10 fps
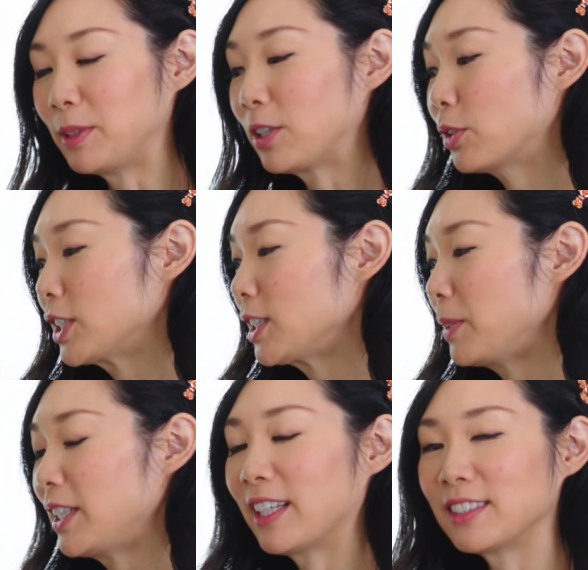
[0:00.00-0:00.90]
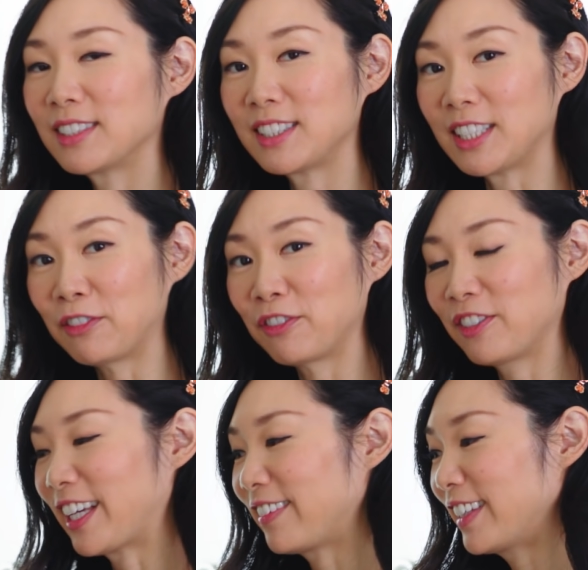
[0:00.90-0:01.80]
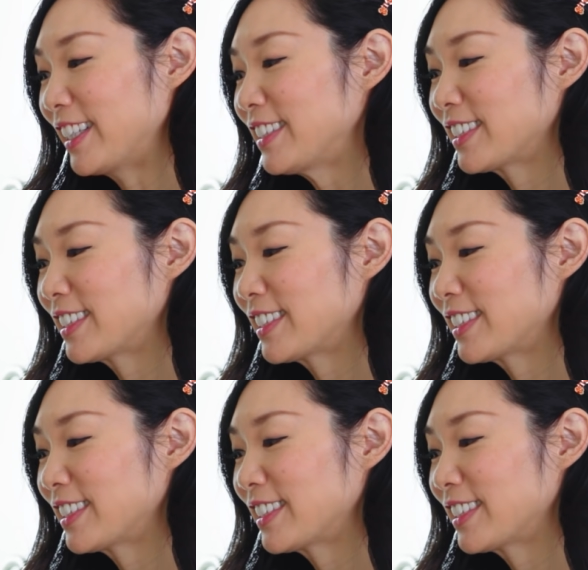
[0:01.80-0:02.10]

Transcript: to be crispy and stiff like this.